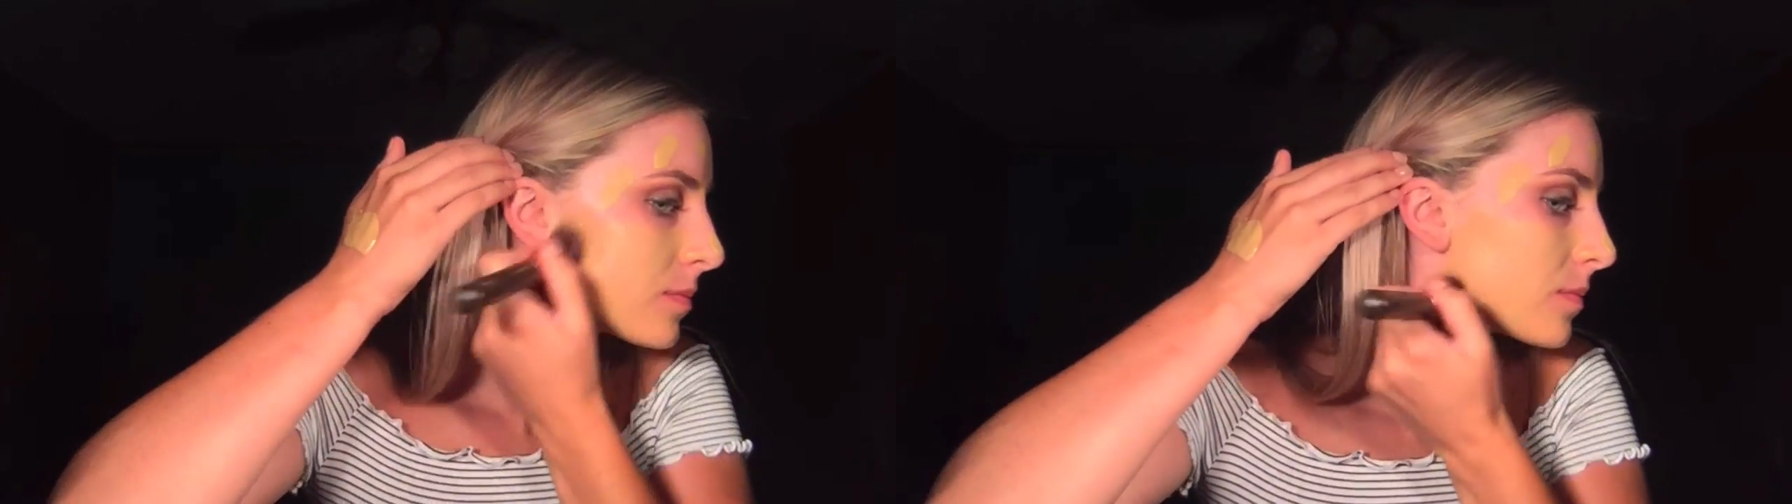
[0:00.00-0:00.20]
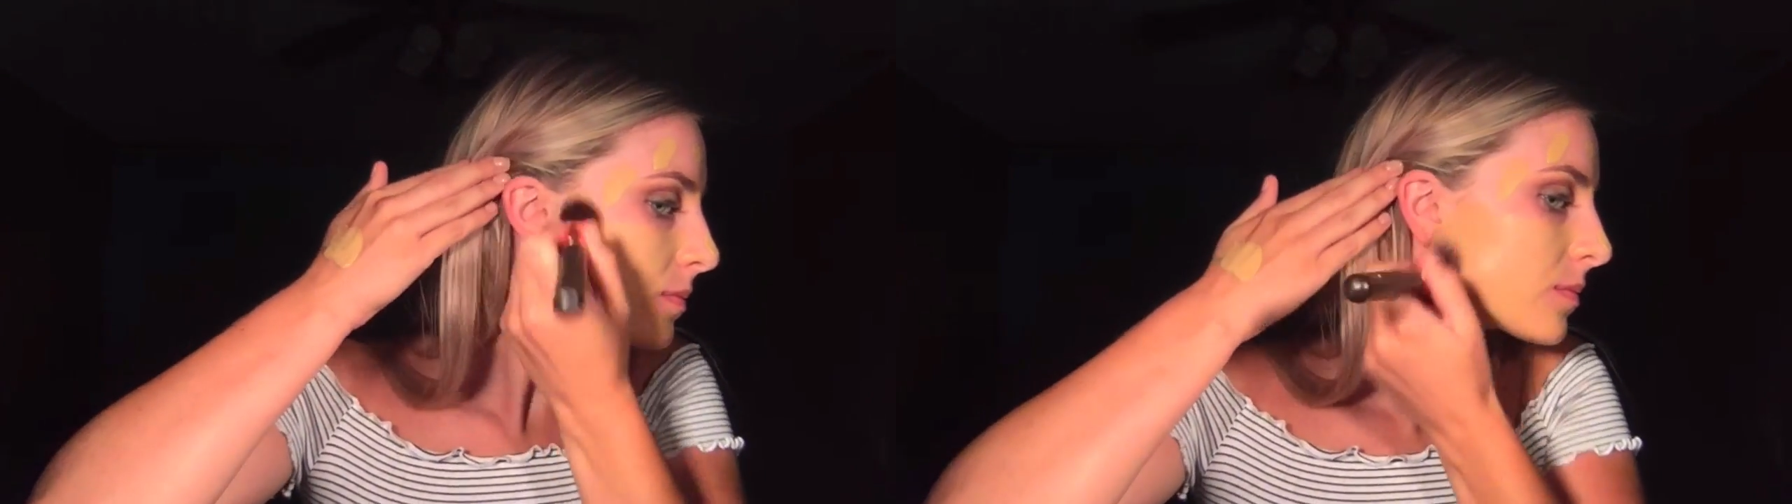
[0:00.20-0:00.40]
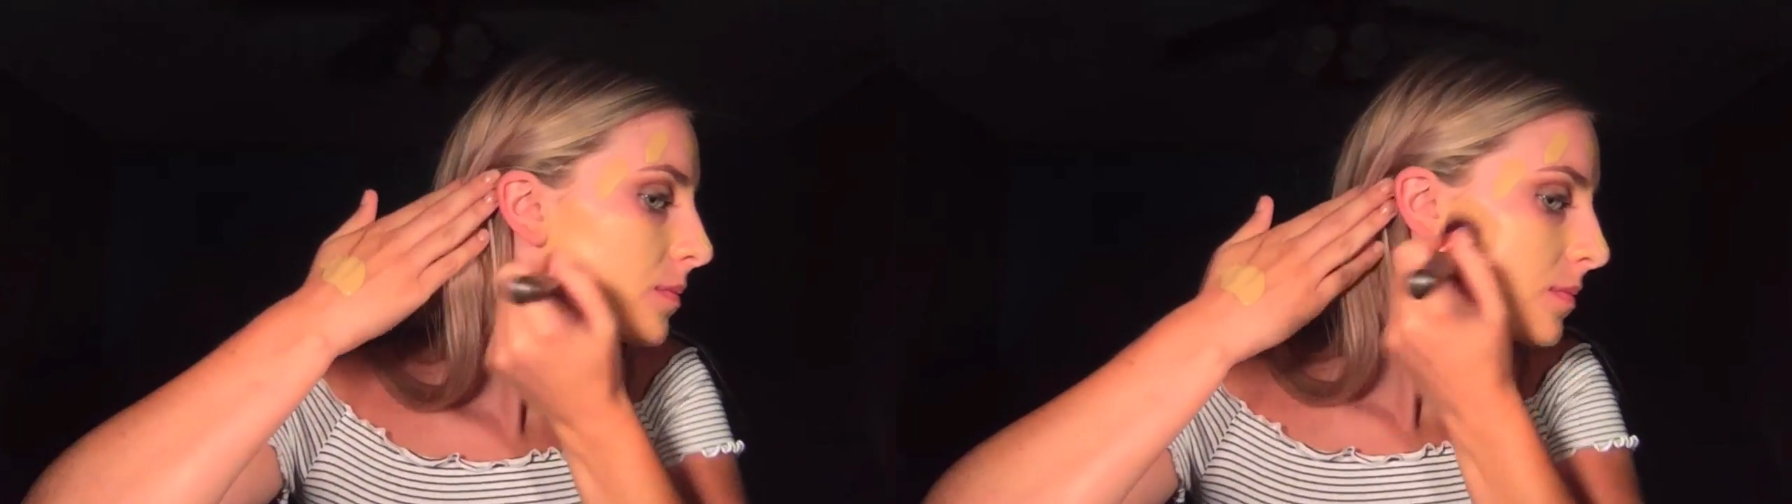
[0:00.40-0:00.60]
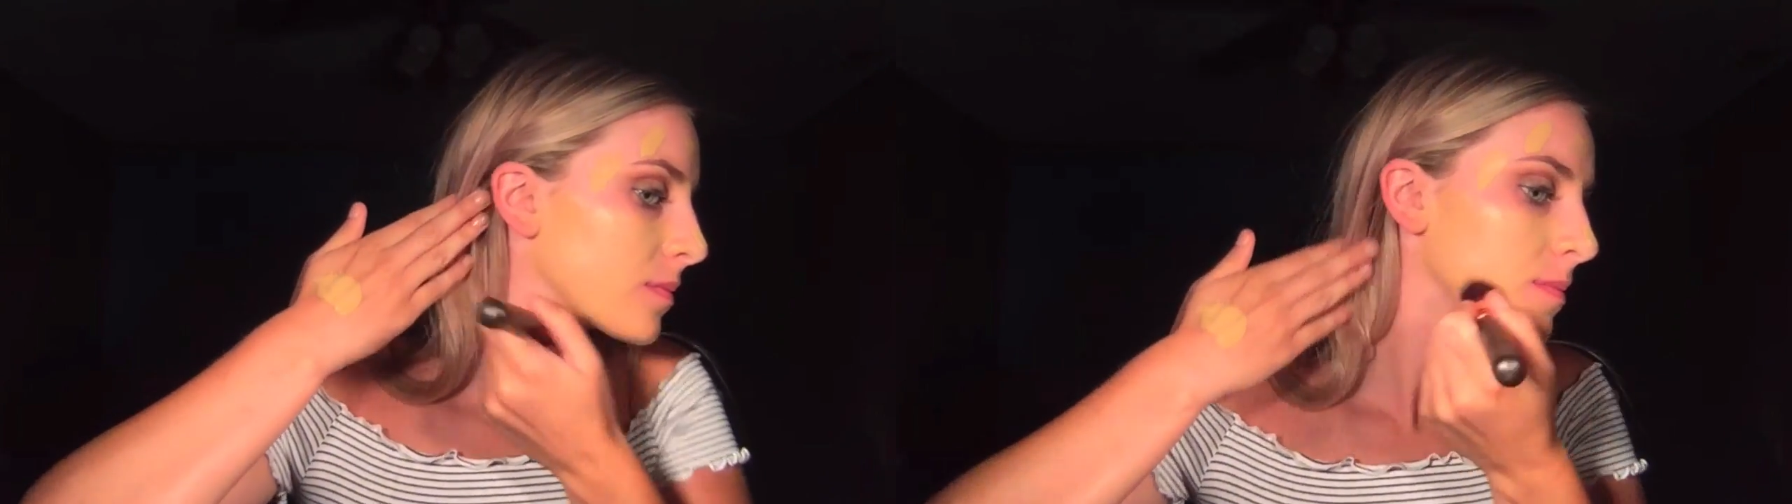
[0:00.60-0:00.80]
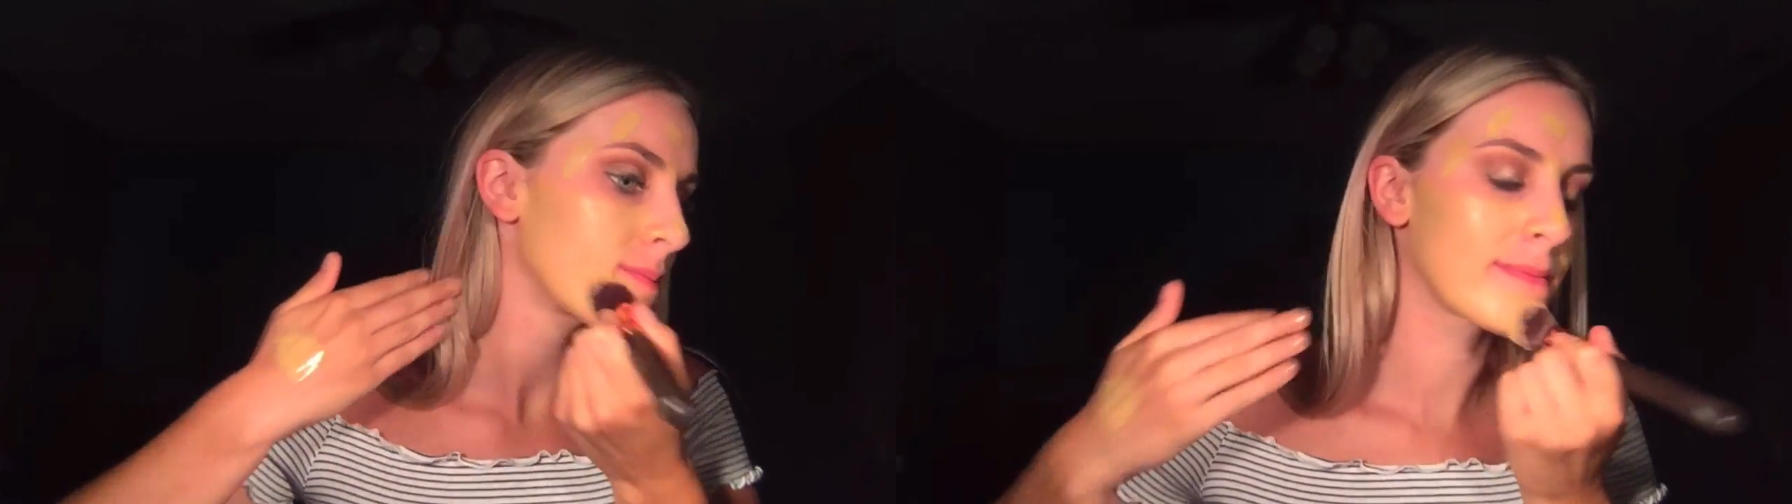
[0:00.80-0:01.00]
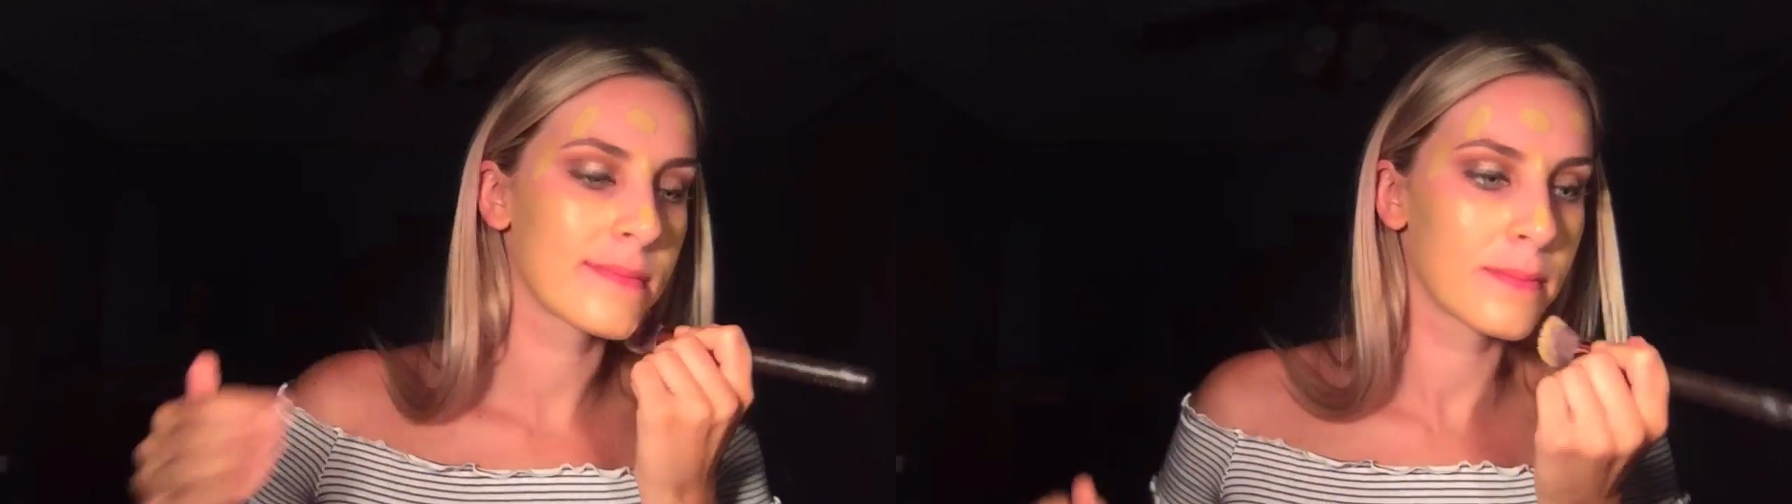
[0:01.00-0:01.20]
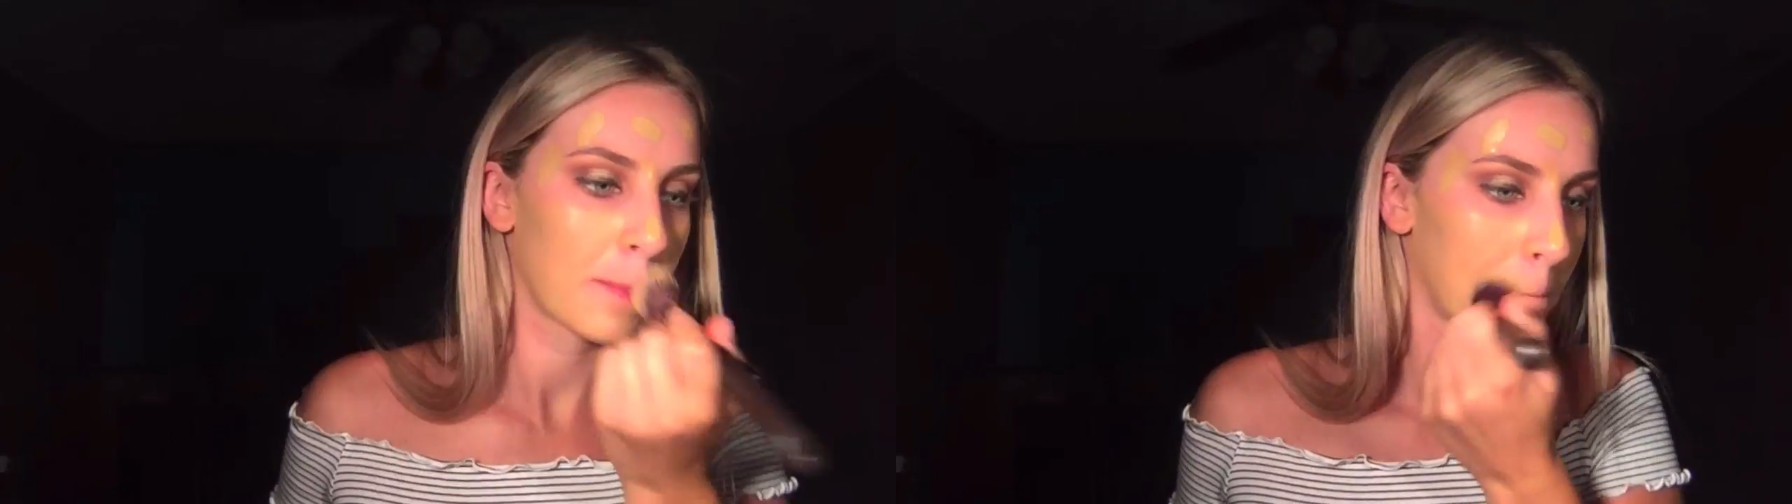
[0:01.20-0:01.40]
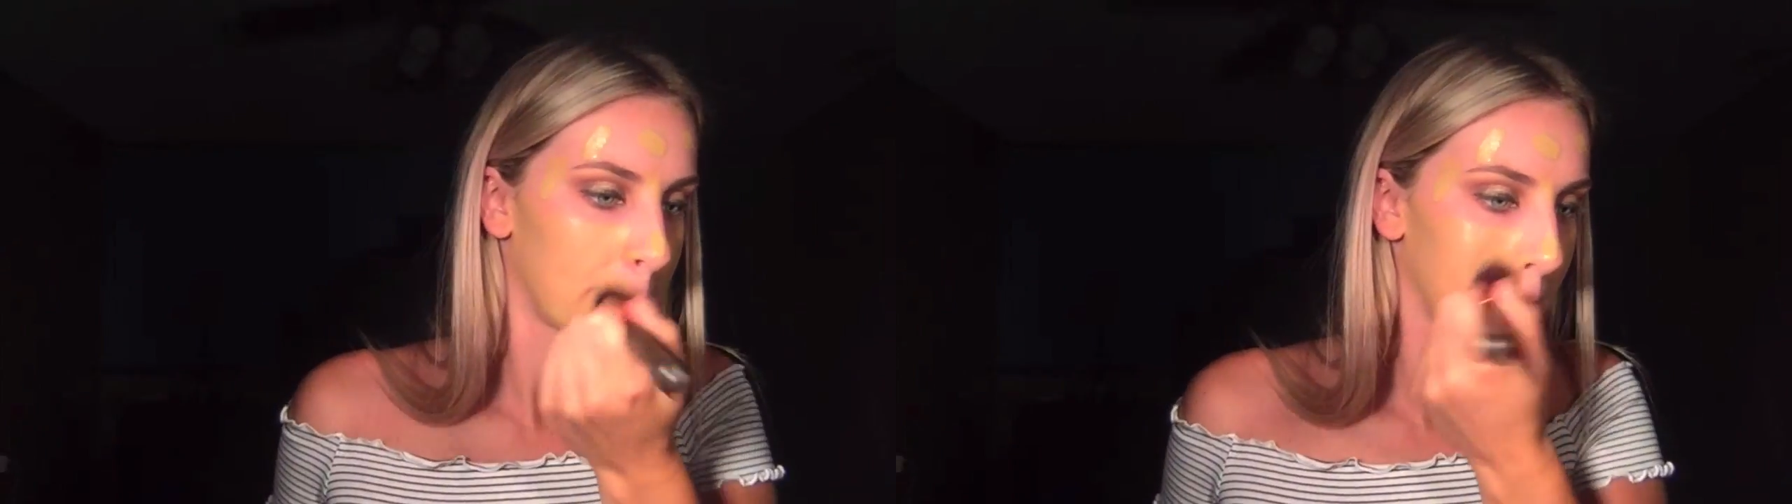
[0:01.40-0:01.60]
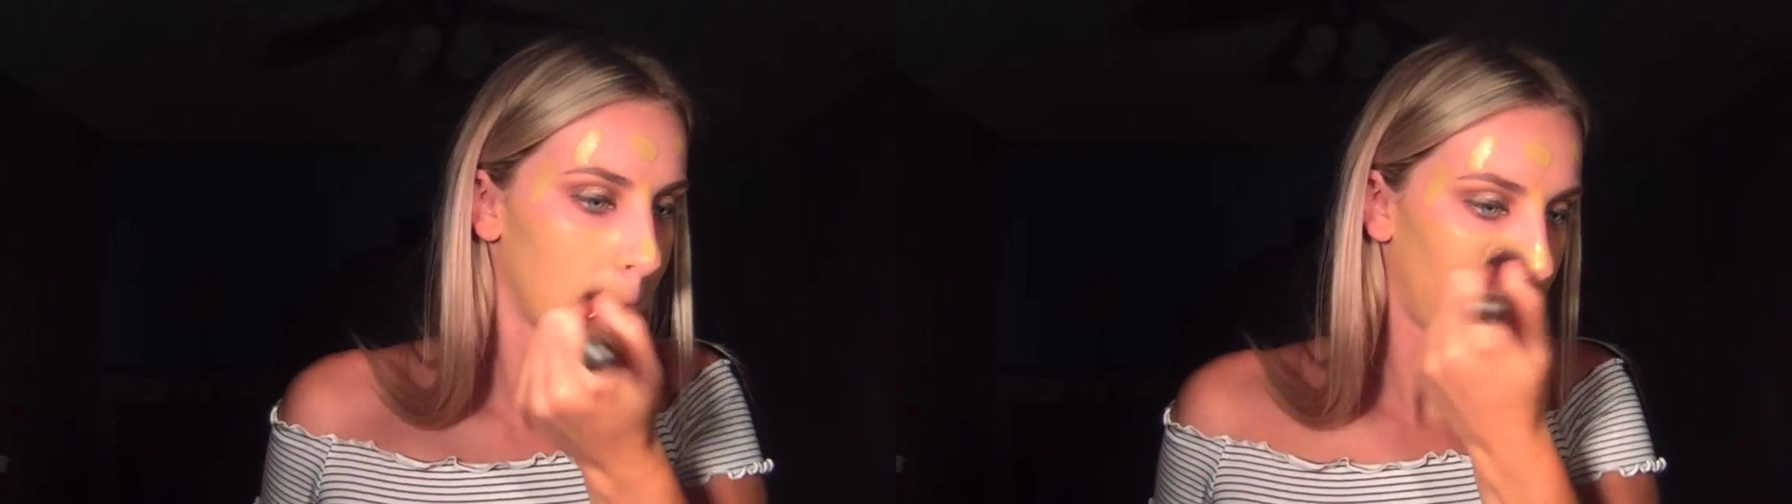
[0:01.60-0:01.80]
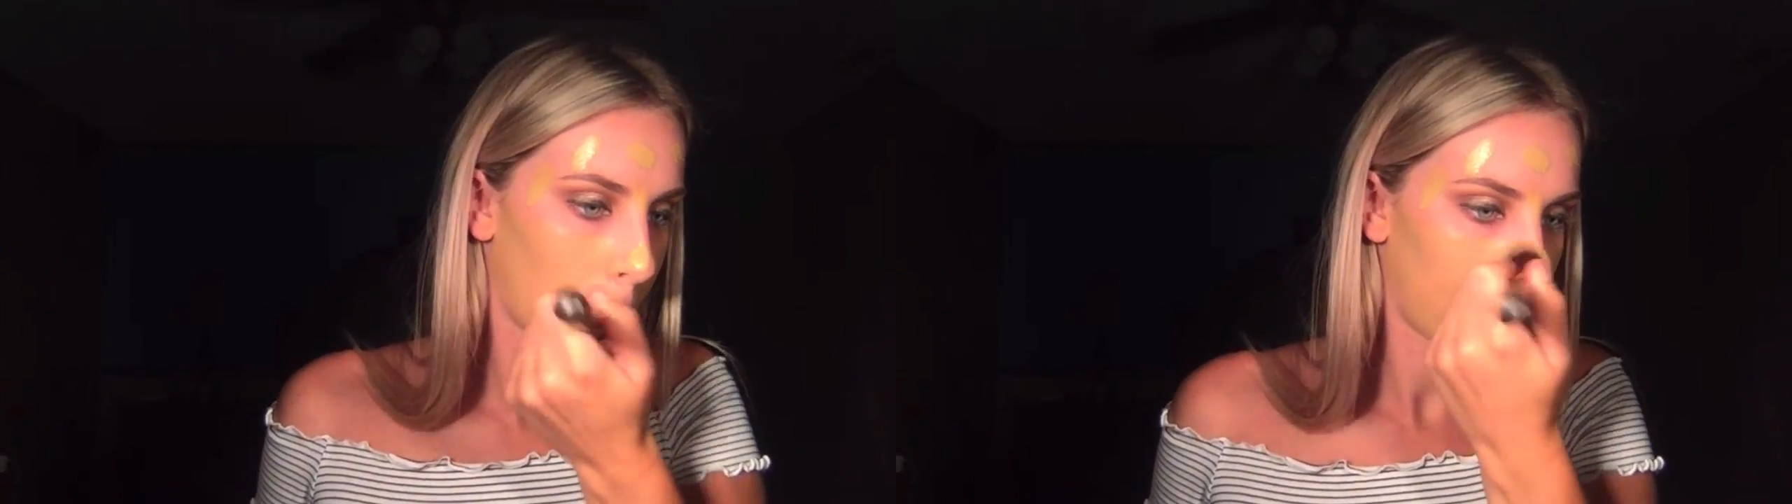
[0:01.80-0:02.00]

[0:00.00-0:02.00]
easily, and I liked it.